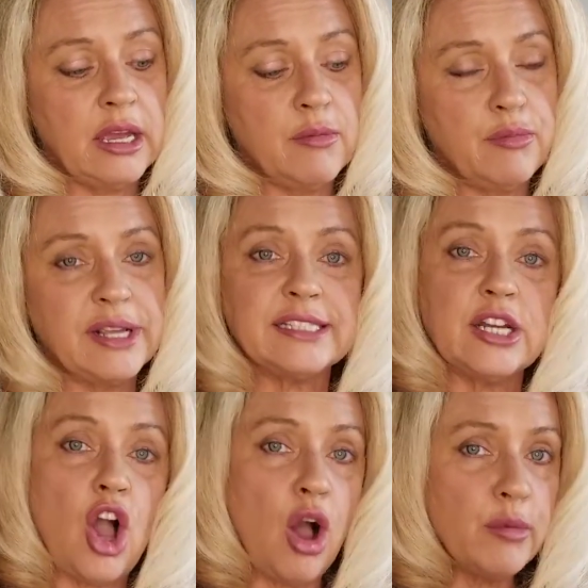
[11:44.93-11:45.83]
brings in
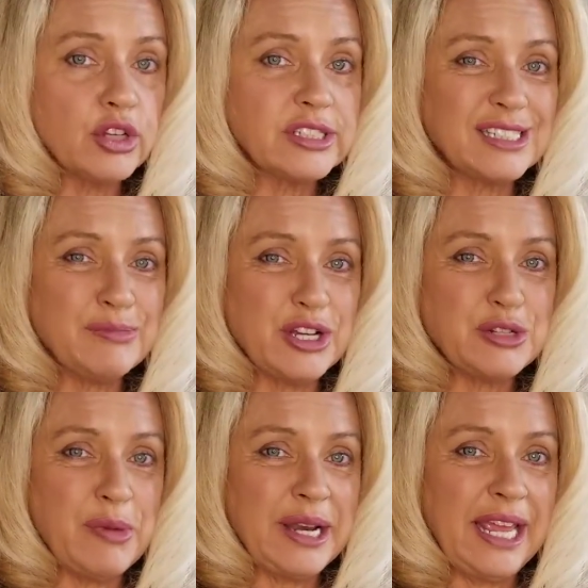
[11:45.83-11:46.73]
almost as much
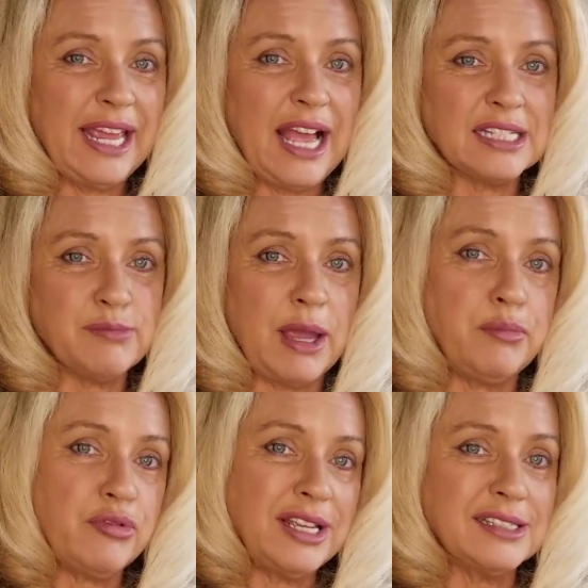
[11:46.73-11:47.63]
money as my
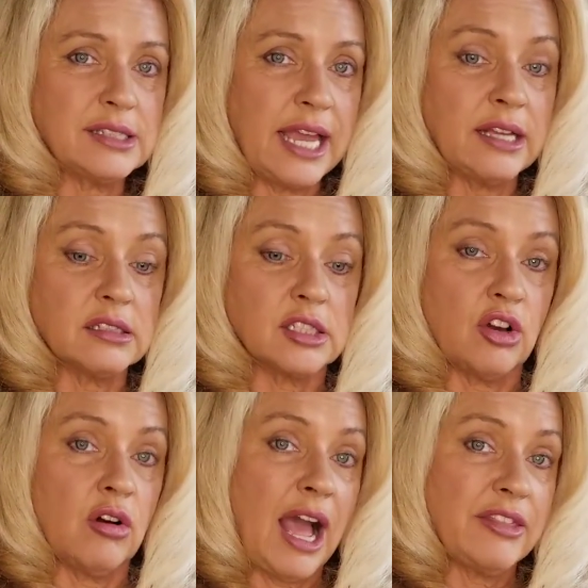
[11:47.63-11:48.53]
print sales.
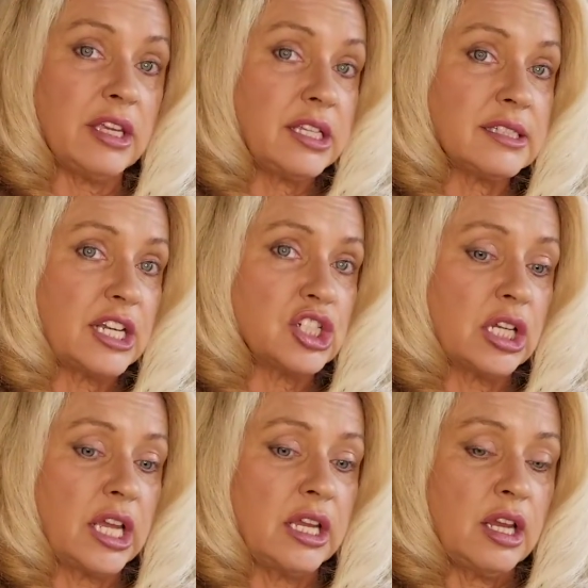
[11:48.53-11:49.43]
So I think it's
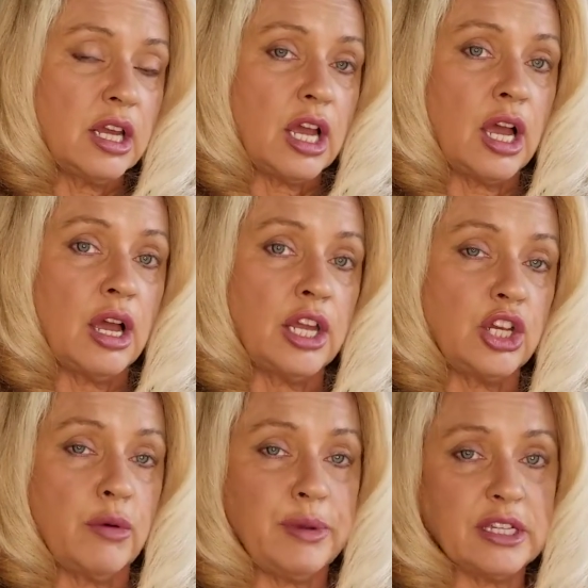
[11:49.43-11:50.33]
actually, it
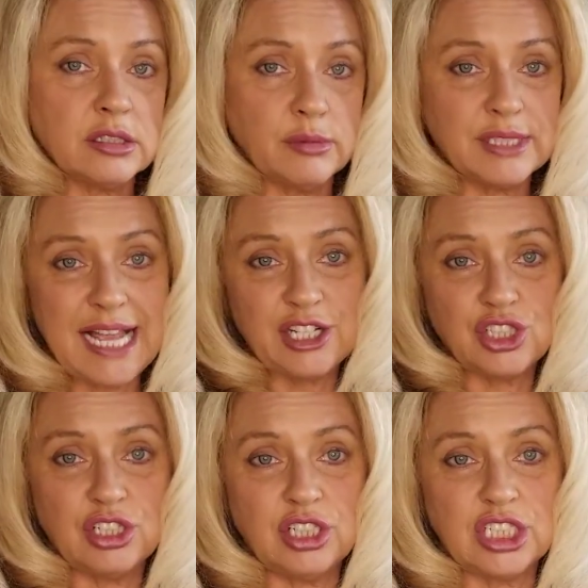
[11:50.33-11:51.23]
could be a
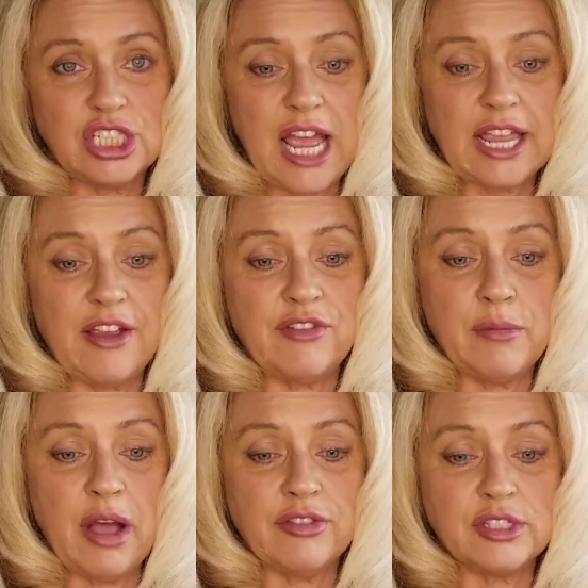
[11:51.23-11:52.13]
substantial check every
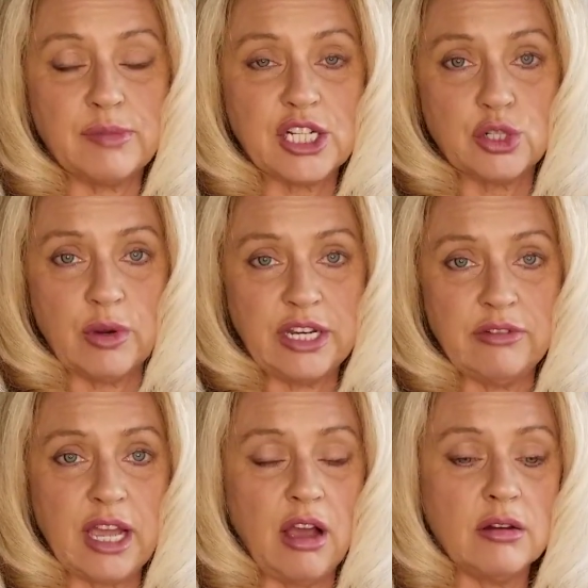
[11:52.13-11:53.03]
month, especially when you've
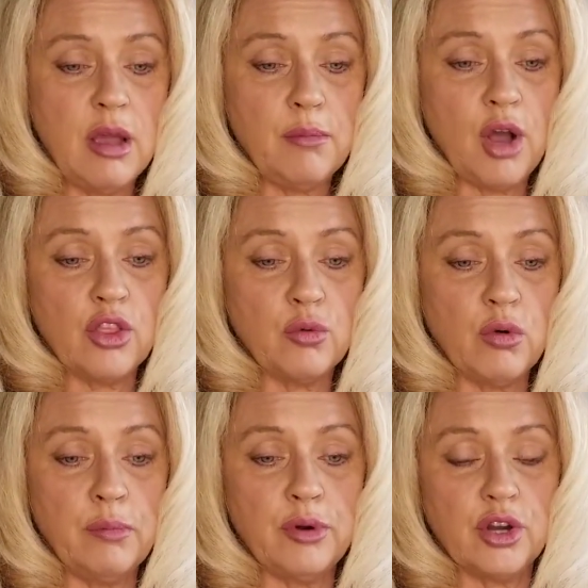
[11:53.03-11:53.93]
got more than
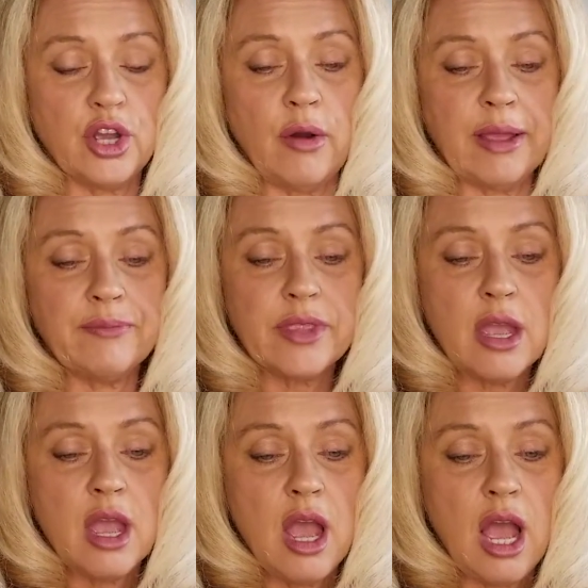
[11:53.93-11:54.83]
one book going.
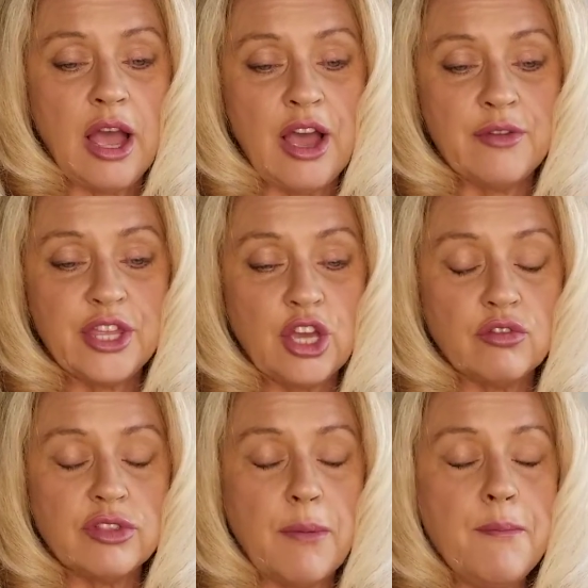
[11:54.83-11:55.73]

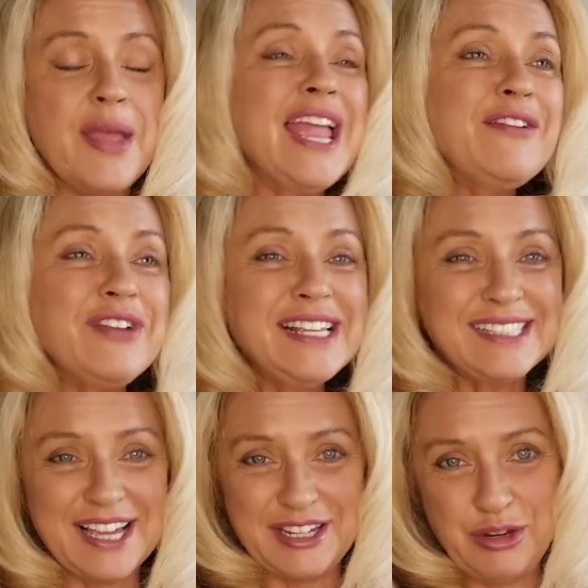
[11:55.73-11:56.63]
The main
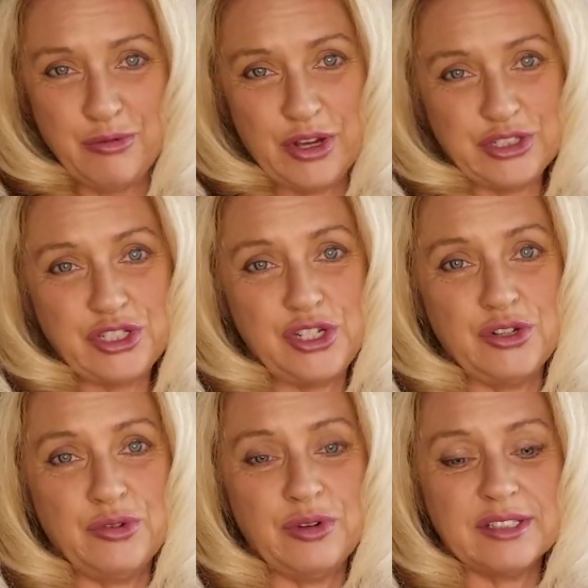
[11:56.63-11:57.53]
reason you want
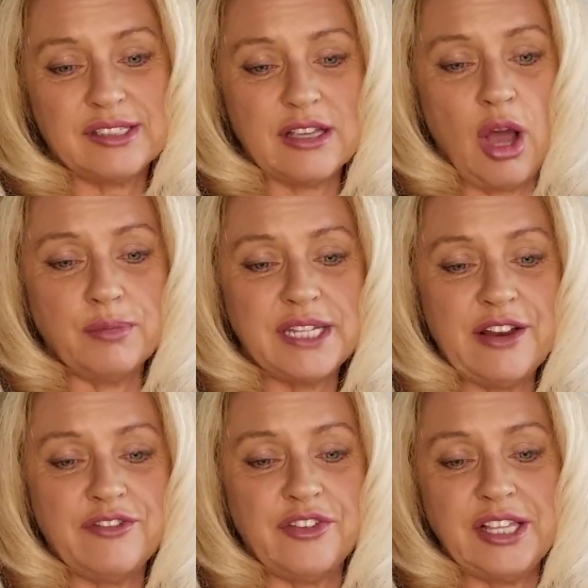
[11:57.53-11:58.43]
to opt in
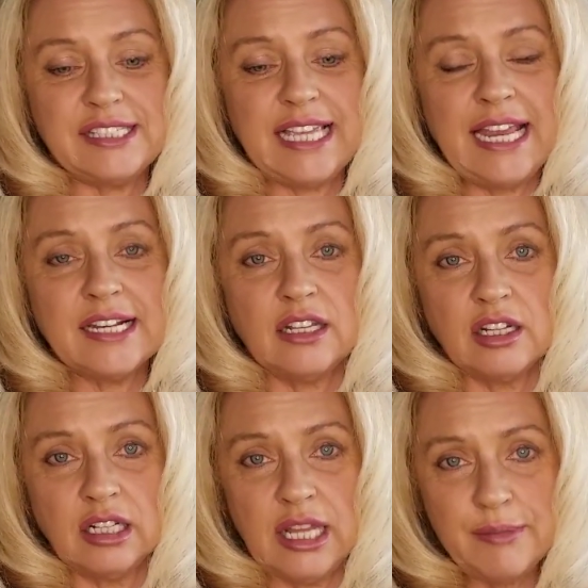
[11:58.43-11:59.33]
for this Kindle
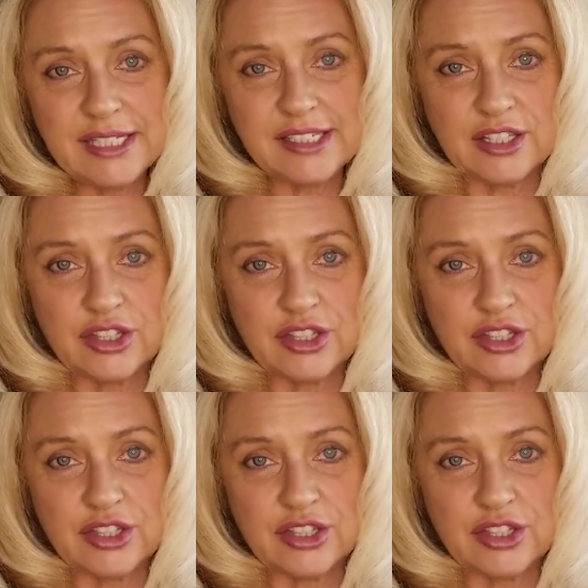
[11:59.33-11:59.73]
Unlimited,